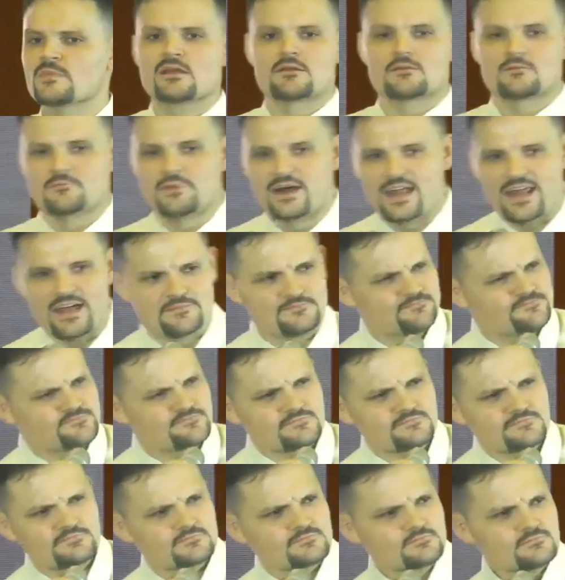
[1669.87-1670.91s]
But it,
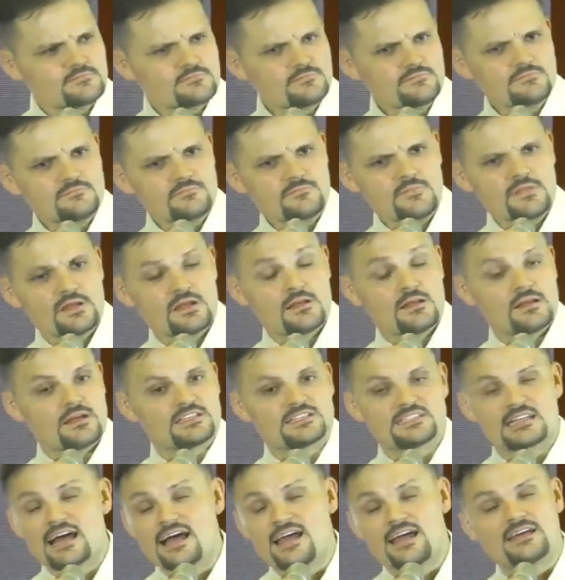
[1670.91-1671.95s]
it's,
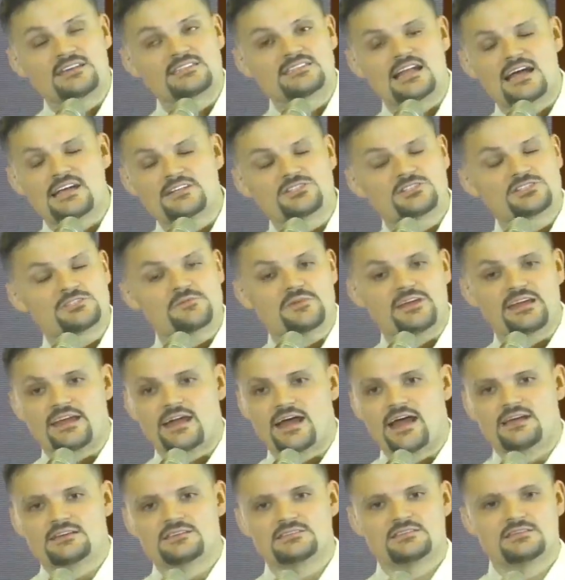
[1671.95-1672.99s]
not, it's not just me,
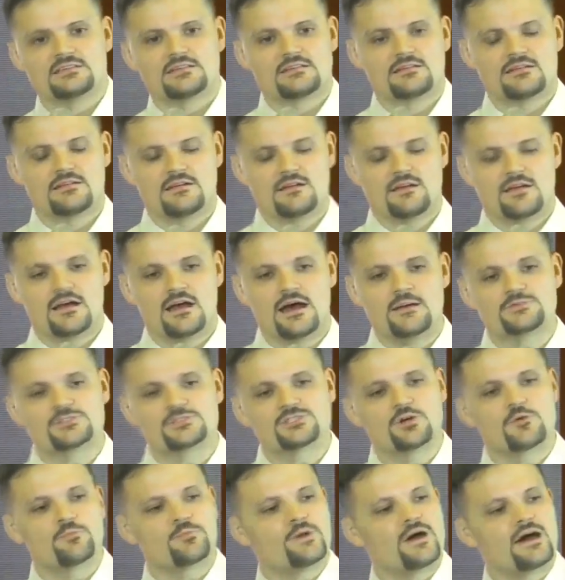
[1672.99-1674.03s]
guys. I'm
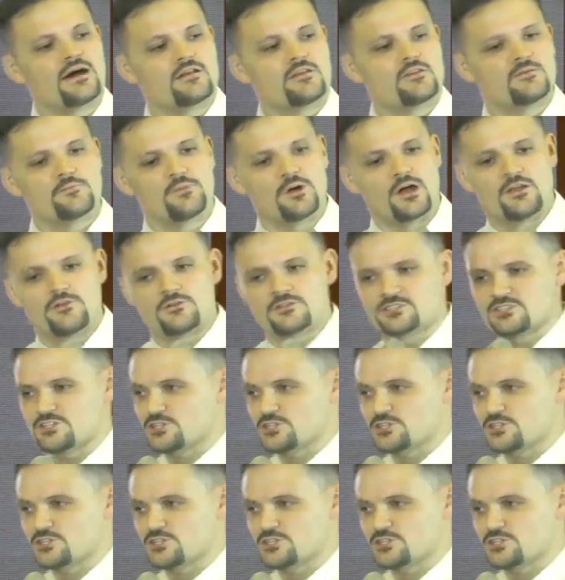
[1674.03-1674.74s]
so proud of the brothers and the